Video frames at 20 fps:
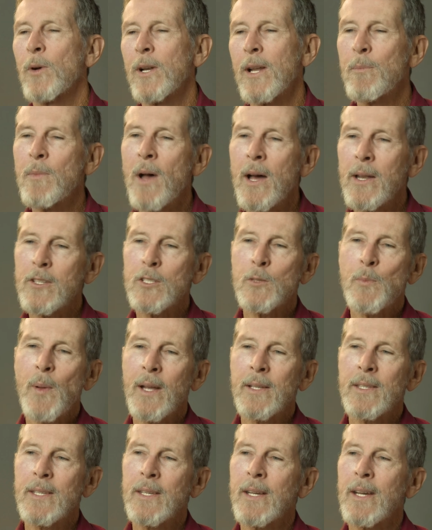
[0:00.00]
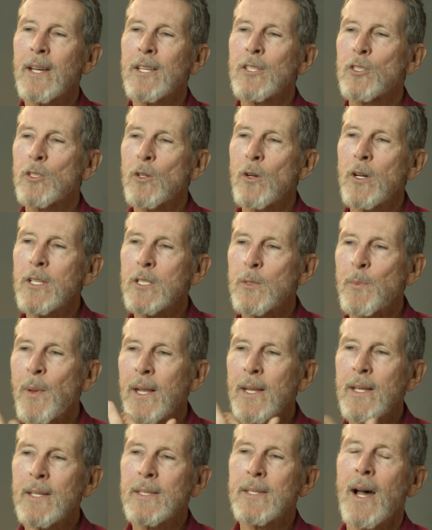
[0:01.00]
When I'm not inspecting, I enjoy
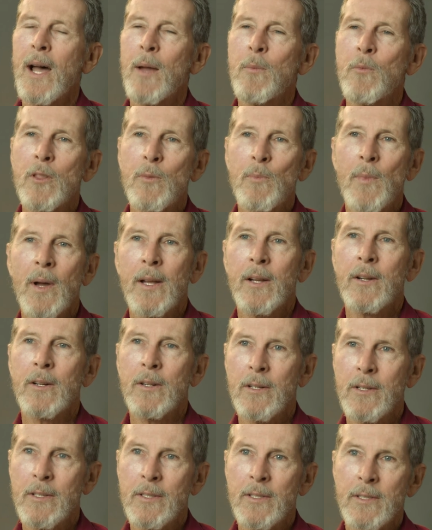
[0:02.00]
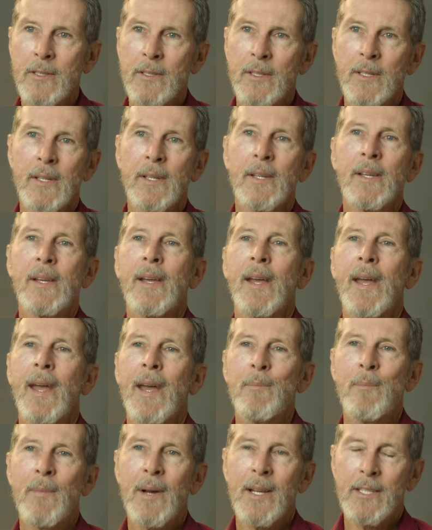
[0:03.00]
spending time with my girls
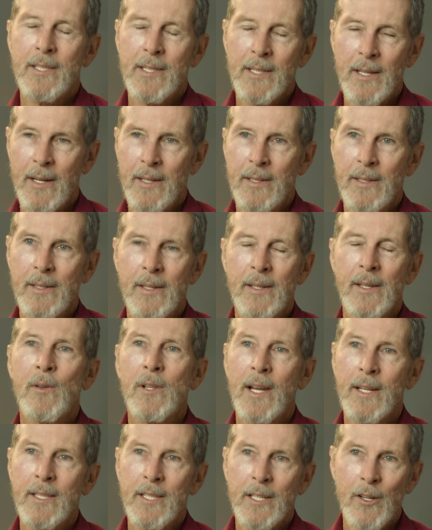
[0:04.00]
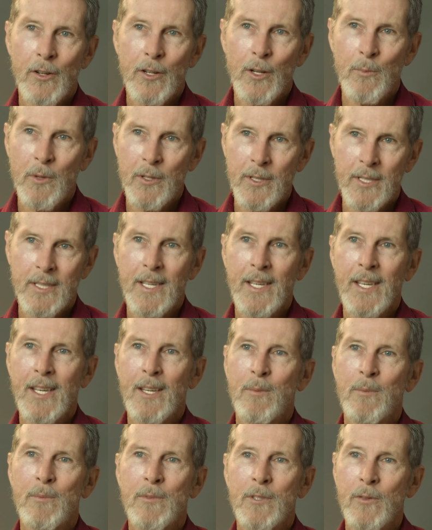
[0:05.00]
and my son. We like to go to
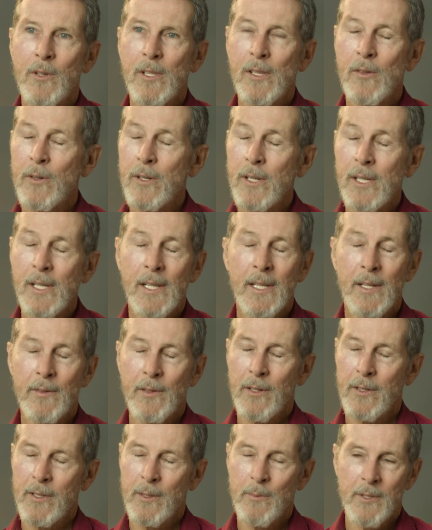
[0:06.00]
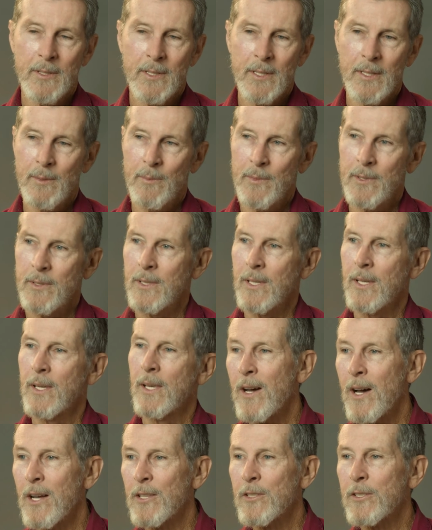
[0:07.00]
museums. We really love going to museums,
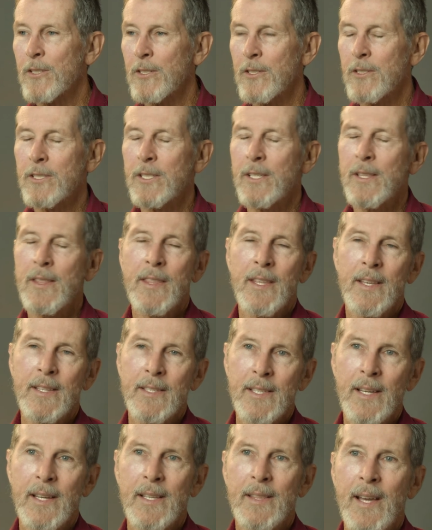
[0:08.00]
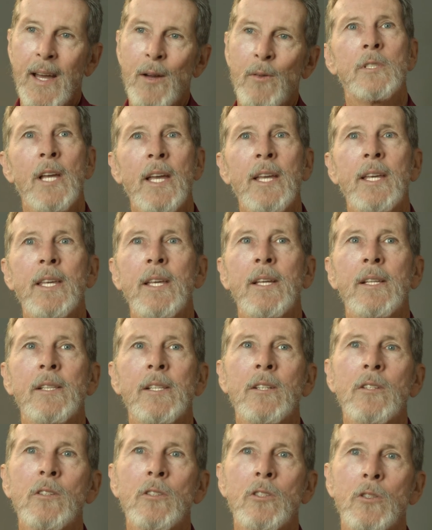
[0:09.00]
concerts and things like that. Taking
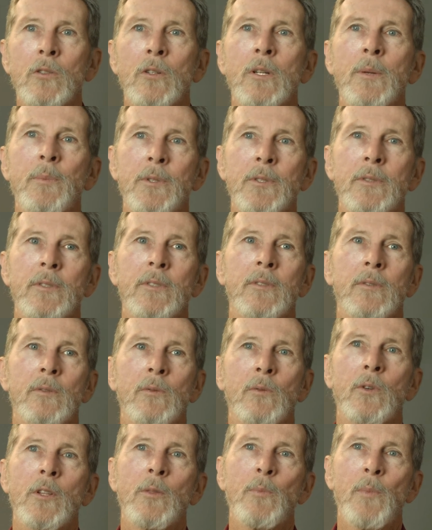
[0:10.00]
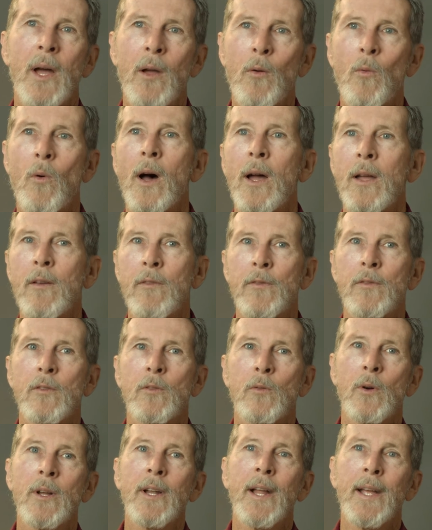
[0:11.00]
little trips with my
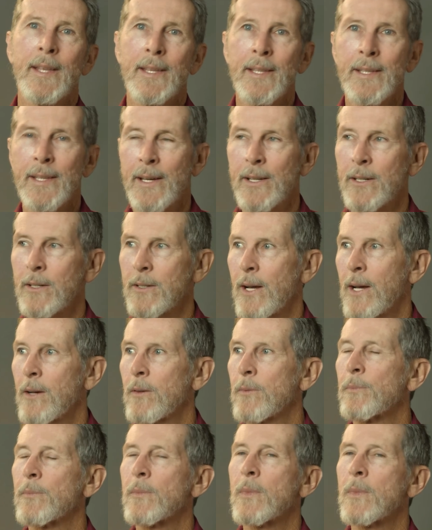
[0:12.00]
wife, when I can get her